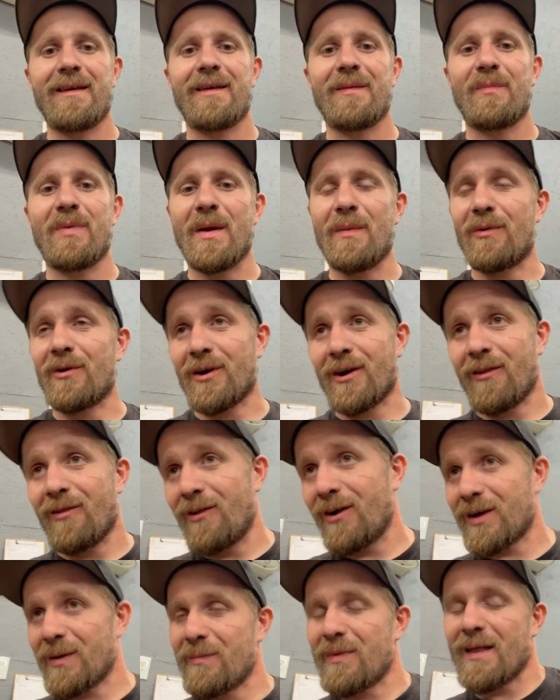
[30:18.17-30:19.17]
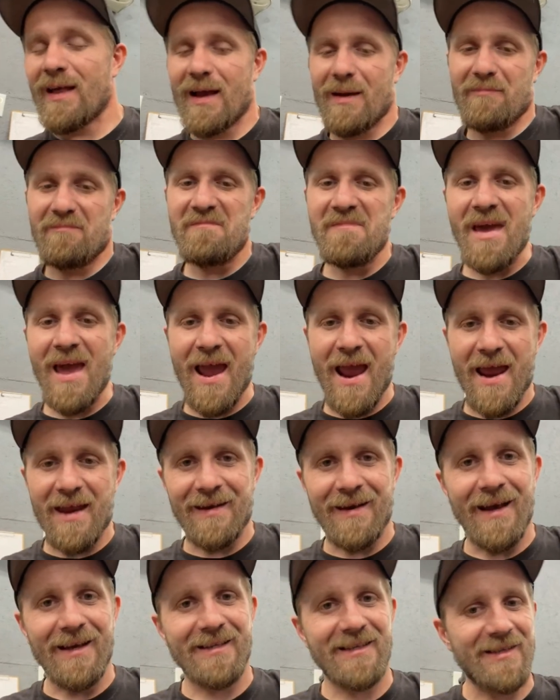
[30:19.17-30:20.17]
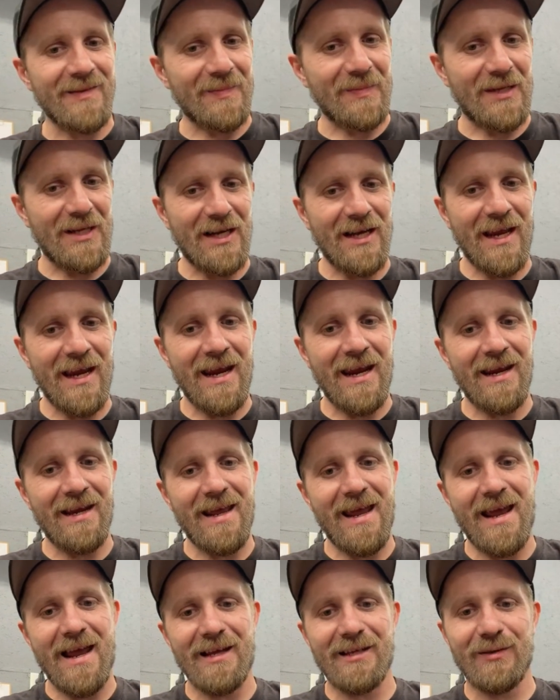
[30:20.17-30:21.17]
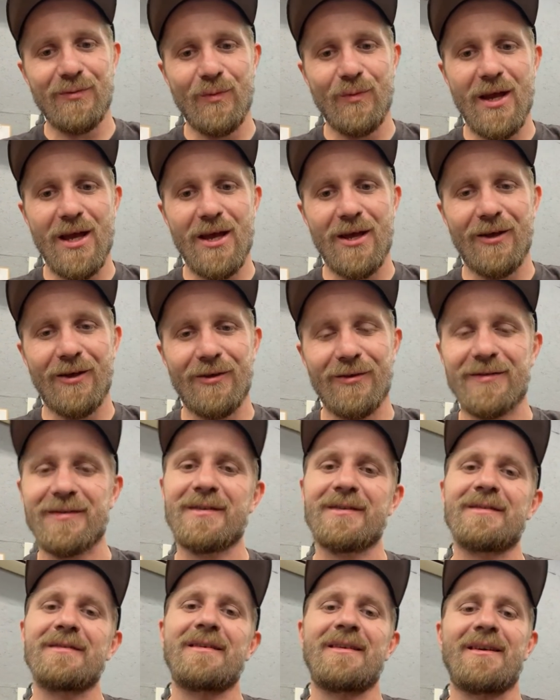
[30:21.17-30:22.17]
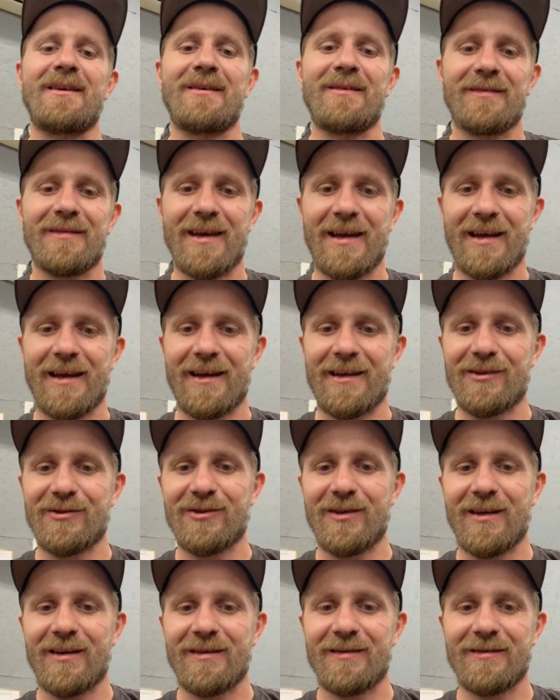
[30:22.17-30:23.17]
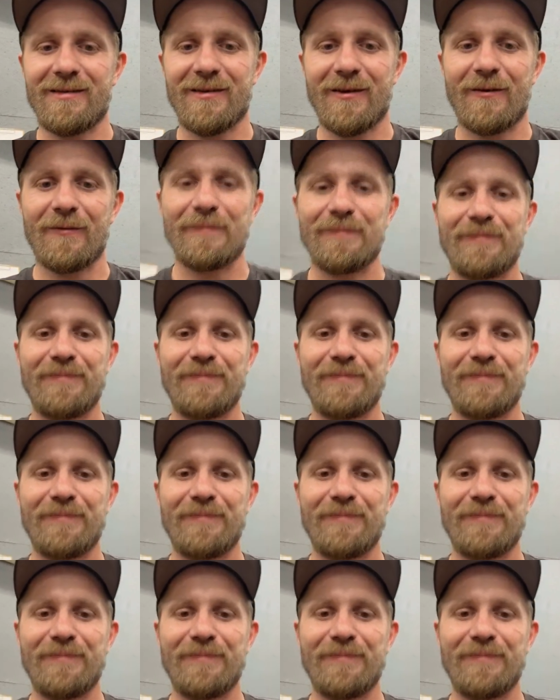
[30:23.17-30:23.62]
people are gonna look and be like, man, that's some clean ass welds, that kind of shit. So,